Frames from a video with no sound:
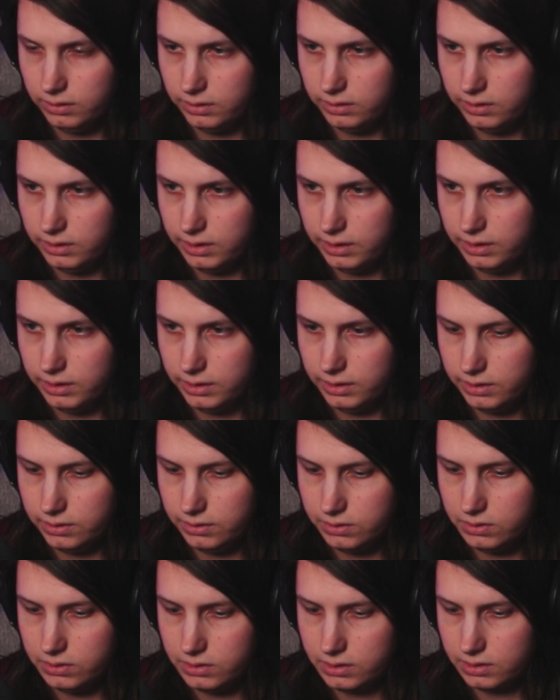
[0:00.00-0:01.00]

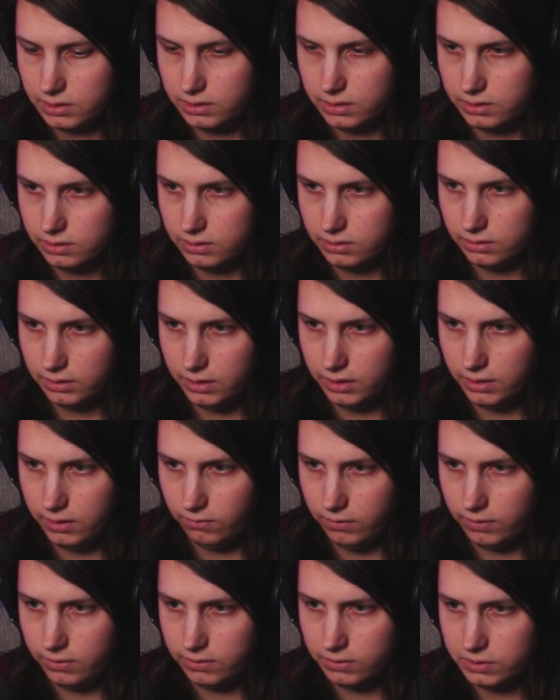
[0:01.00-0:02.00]
is get
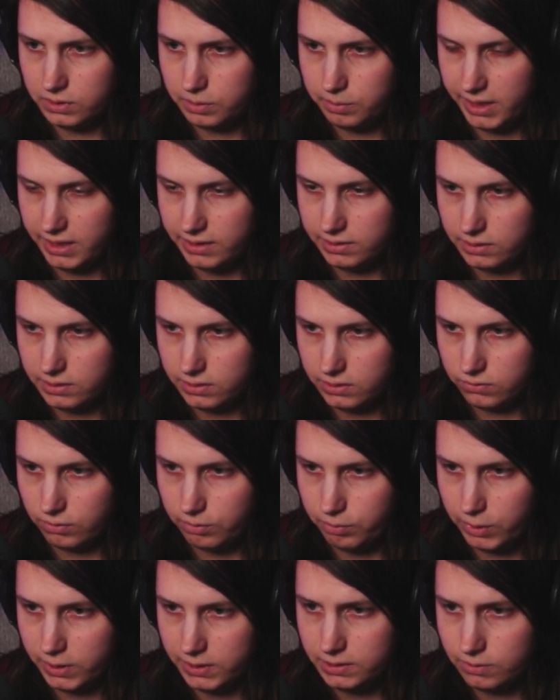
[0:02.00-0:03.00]
rid of the spaces,
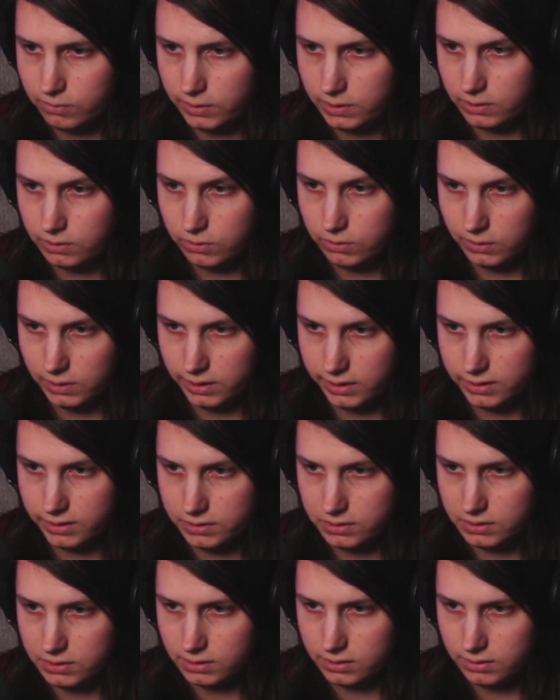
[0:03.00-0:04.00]
replace them with new
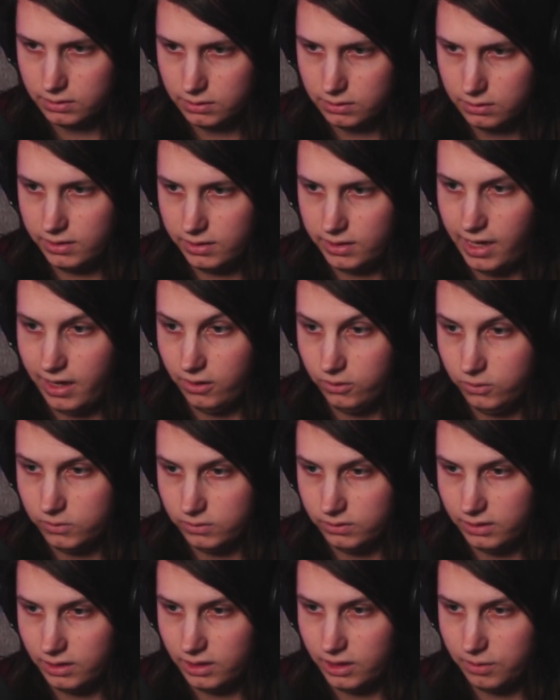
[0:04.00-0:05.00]
lines, count
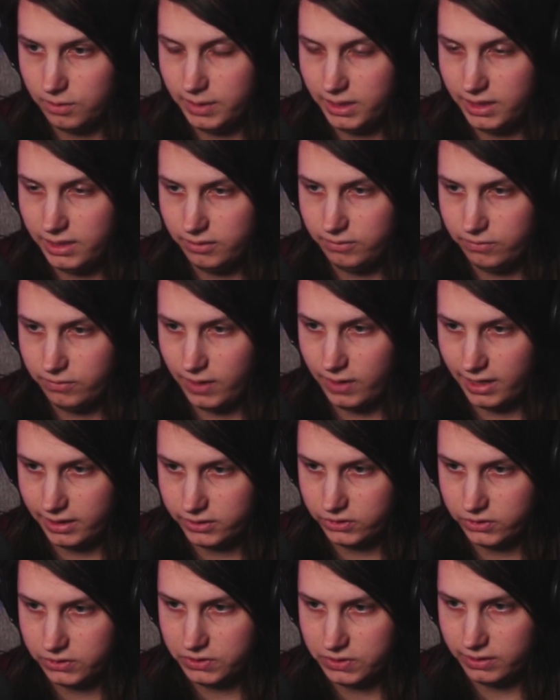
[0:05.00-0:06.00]
how many
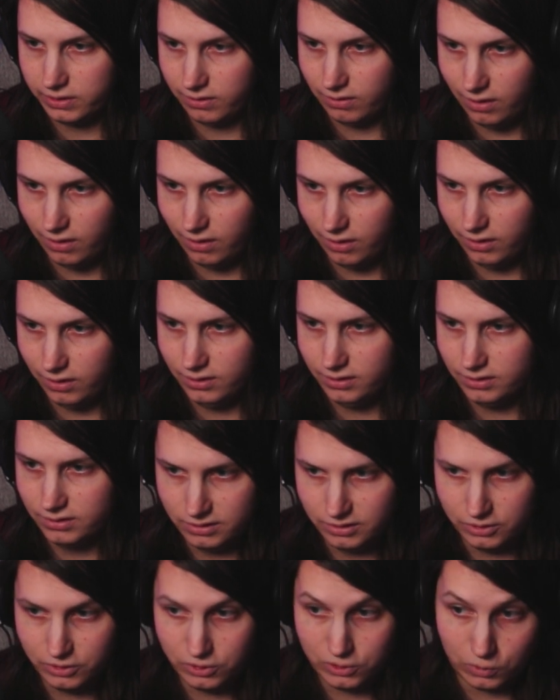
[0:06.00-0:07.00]
factors there are,
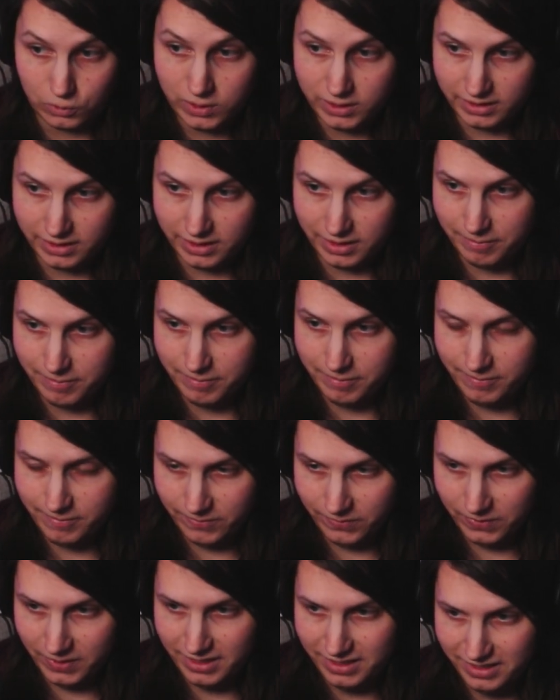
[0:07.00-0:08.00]
sort them.
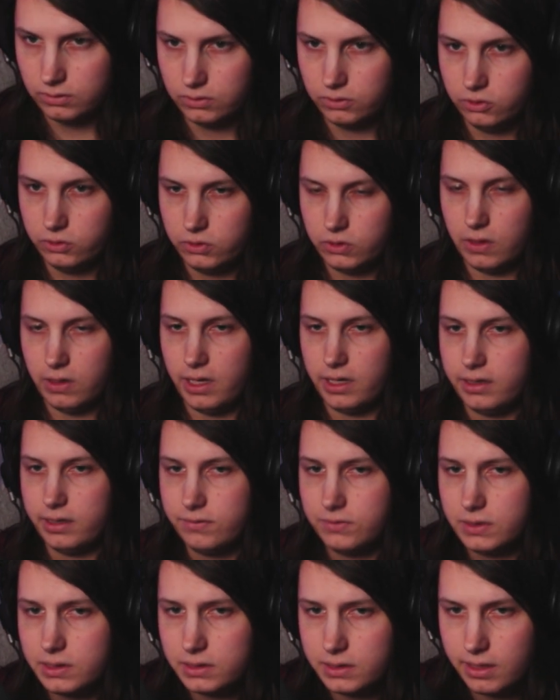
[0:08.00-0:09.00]
So that
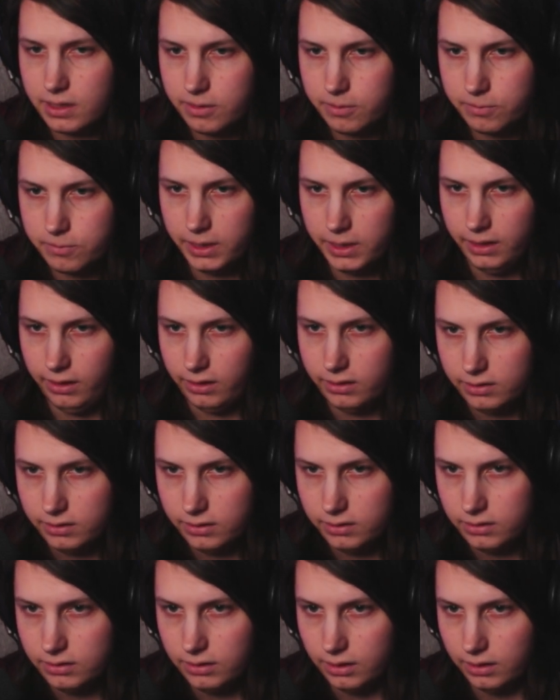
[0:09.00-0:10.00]
gives us them
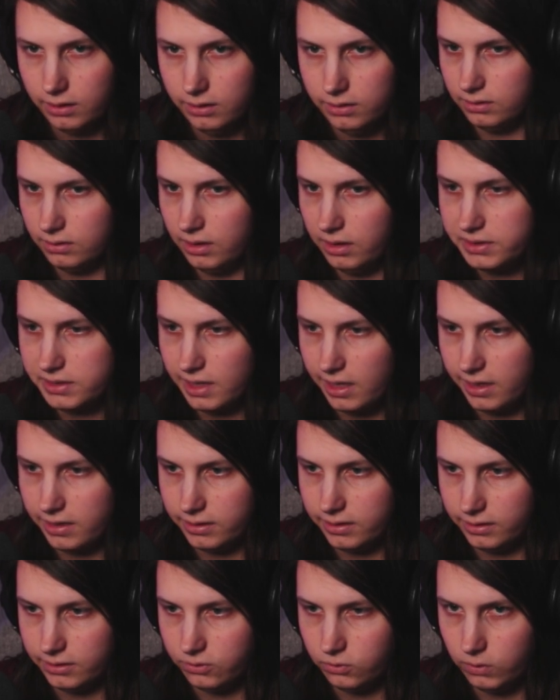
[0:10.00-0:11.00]
in
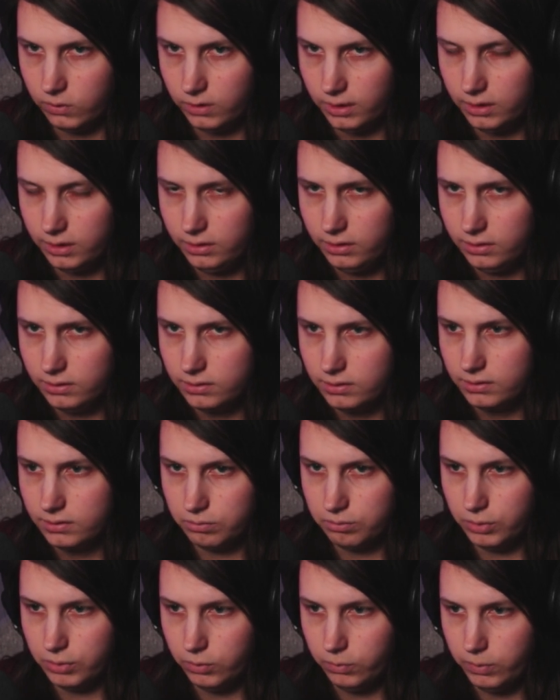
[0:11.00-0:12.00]
ascending order.
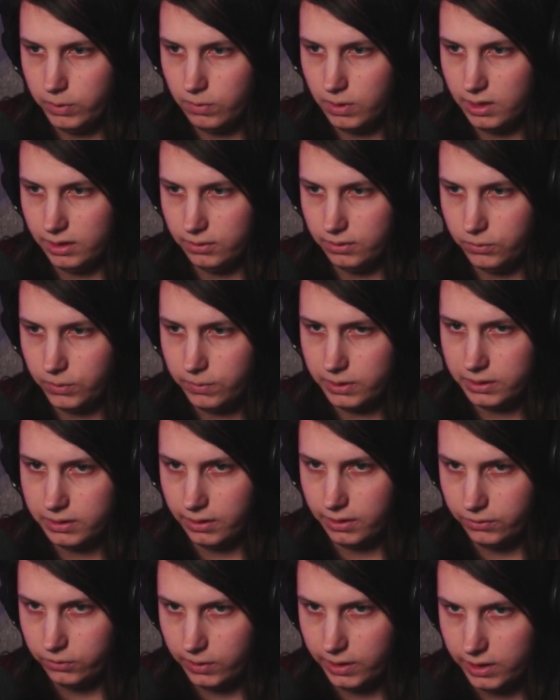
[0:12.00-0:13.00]
But we want the
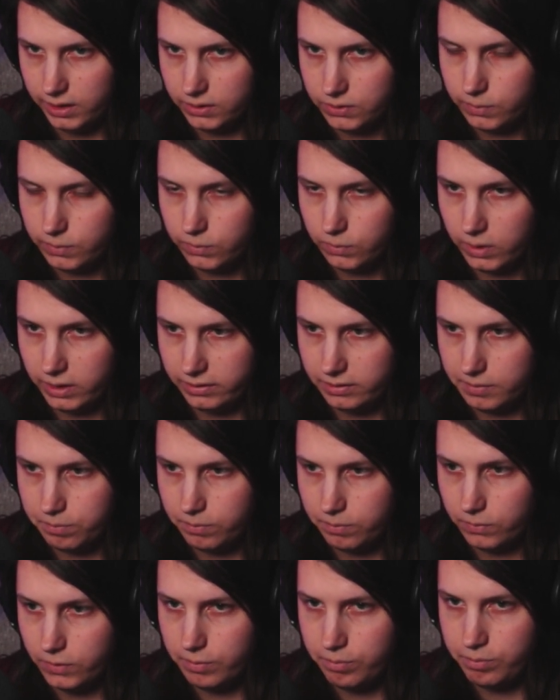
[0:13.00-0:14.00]
other way because we want
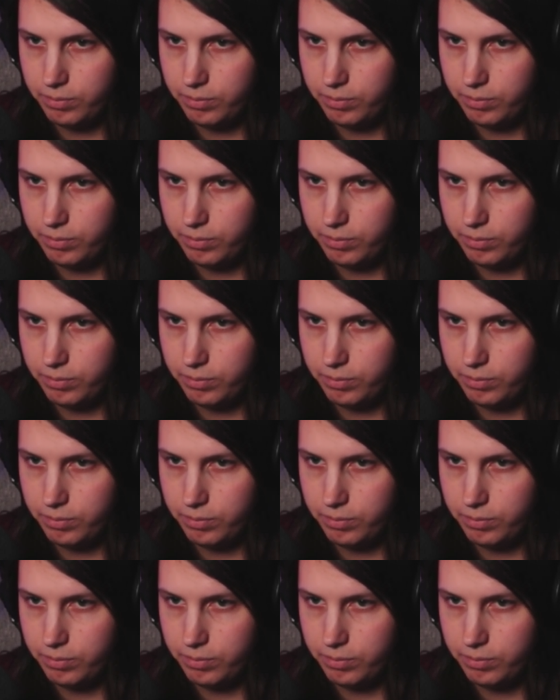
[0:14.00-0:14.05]
the